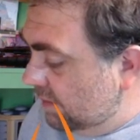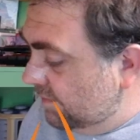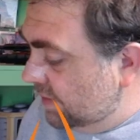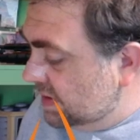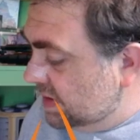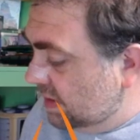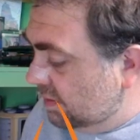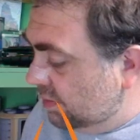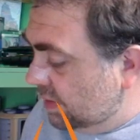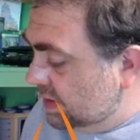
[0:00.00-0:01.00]
fixing them
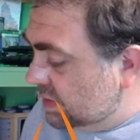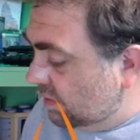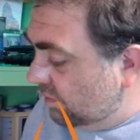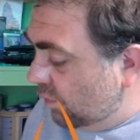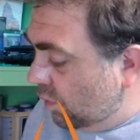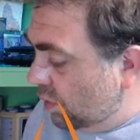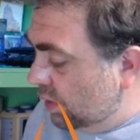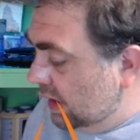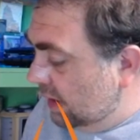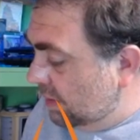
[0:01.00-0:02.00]
in place with 4
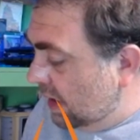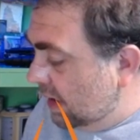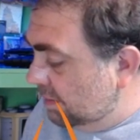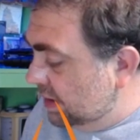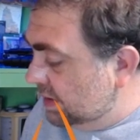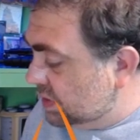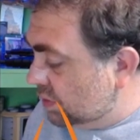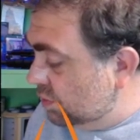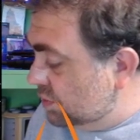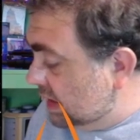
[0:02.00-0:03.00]
AP
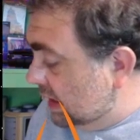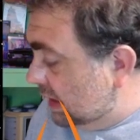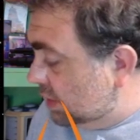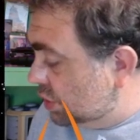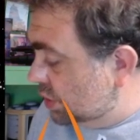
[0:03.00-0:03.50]
screws each.